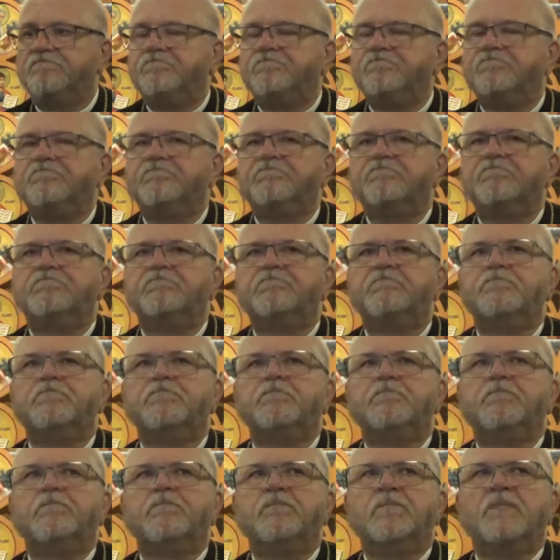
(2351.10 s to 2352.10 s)

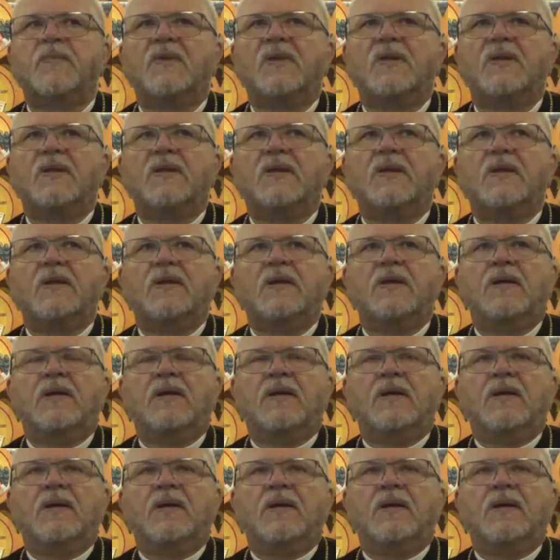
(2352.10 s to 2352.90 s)
(silence)